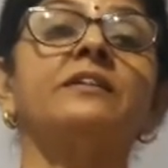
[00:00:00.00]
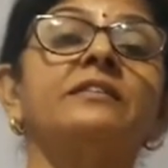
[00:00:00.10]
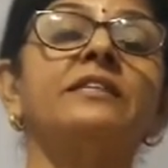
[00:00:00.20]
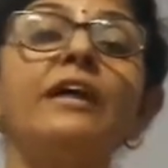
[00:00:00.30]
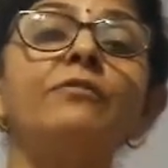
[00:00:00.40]

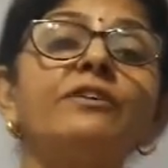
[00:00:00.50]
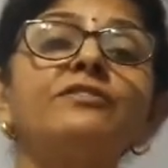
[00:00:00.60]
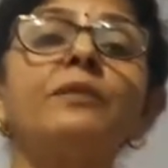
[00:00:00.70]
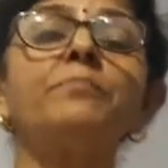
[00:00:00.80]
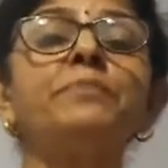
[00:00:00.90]
There were
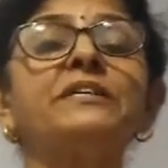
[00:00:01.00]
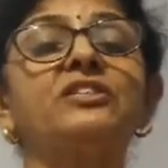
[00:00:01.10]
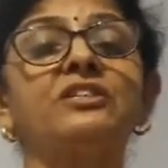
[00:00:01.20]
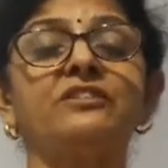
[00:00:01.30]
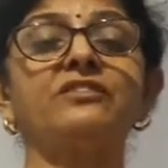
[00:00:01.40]
some
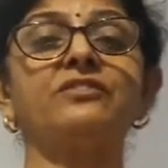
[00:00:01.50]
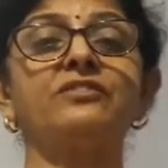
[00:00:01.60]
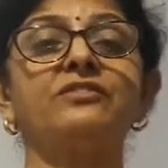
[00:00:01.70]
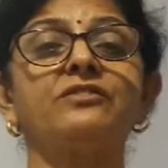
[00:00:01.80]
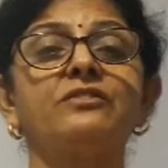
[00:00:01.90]
pictures
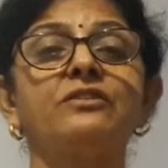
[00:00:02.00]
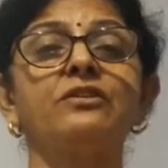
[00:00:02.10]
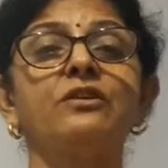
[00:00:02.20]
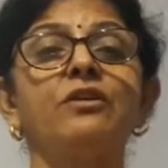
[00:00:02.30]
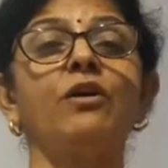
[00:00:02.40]

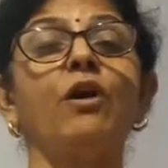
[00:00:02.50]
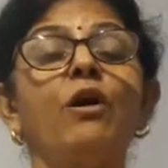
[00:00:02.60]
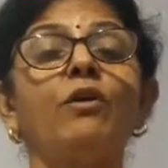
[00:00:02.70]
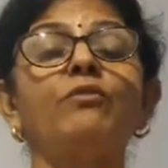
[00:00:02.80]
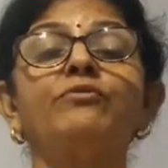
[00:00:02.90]

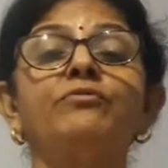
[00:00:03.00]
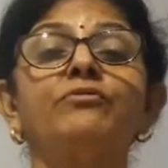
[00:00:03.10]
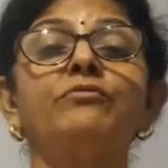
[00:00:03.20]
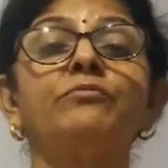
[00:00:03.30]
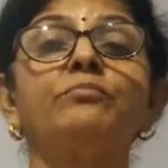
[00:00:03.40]
of
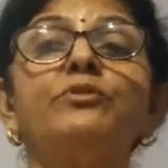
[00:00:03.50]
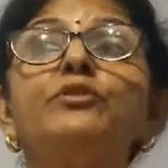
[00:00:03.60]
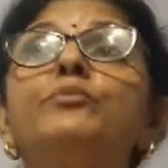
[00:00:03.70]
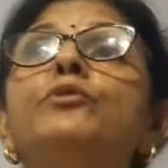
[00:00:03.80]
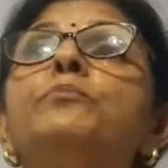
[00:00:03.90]

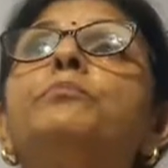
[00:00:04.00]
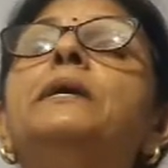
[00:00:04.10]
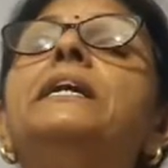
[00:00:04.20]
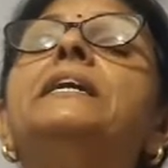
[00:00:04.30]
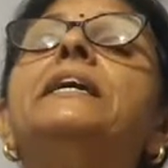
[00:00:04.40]
beautiful
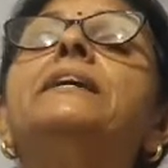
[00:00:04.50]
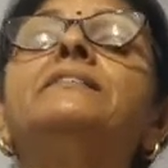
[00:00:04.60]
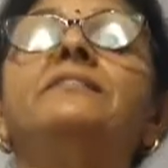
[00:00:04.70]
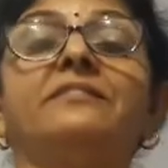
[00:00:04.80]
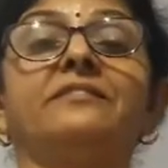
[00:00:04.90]

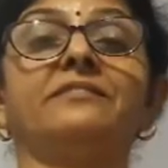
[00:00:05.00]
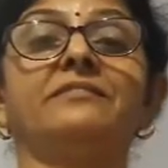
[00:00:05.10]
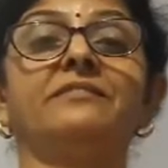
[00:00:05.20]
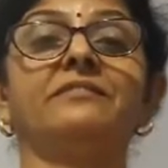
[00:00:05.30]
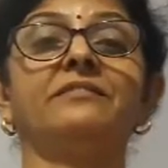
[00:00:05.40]
buildings
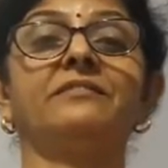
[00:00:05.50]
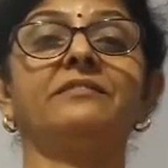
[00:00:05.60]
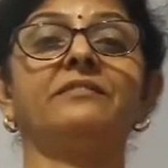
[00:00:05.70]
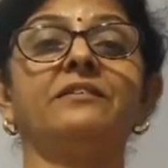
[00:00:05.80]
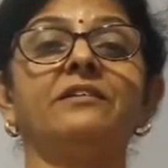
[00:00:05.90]

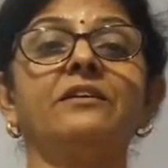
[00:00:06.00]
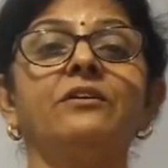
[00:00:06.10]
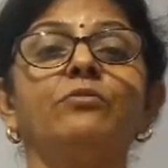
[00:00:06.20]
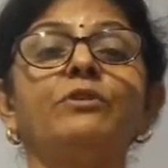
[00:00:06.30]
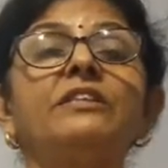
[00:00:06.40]

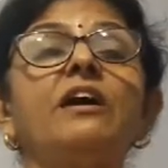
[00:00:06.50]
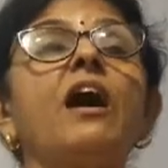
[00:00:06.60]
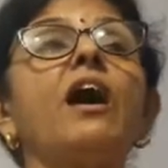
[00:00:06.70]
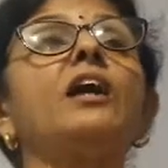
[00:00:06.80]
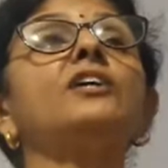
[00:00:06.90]
with
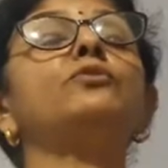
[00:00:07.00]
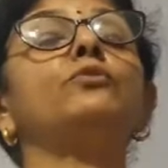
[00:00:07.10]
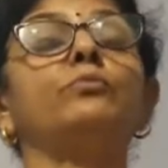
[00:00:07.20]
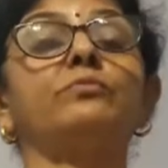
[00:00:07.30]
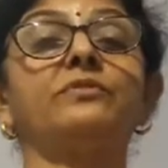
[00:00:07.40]
high domes.